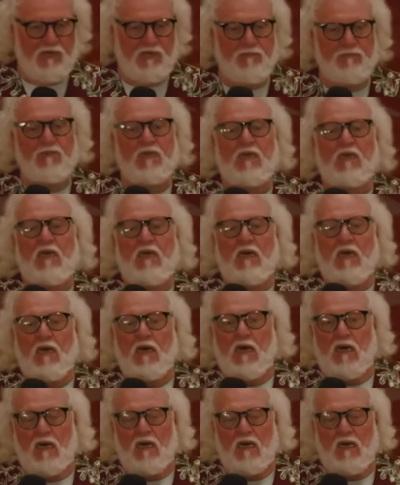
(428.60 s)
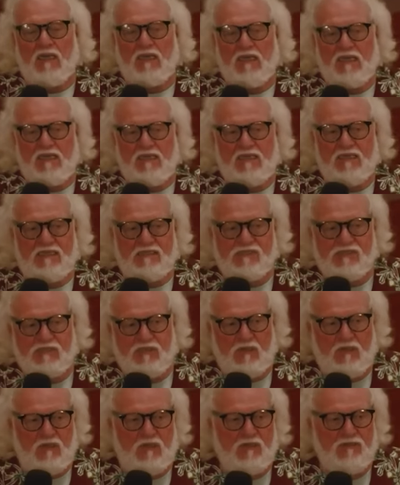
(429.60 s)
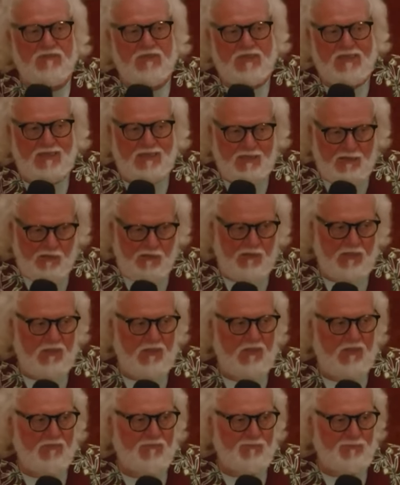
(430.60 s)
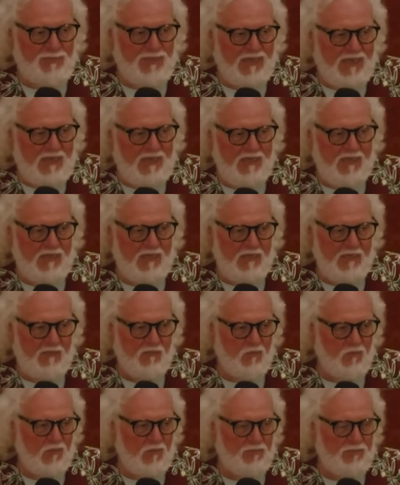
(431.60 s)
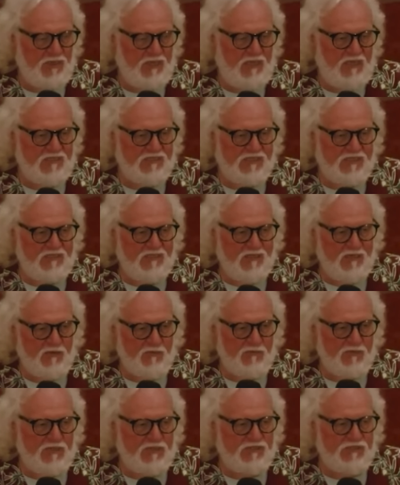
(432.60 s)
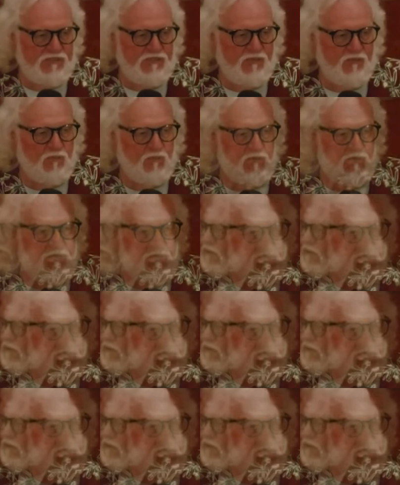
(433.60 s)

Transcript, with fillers: frame, uh, it is called the era of pay. Well, pay is an interesting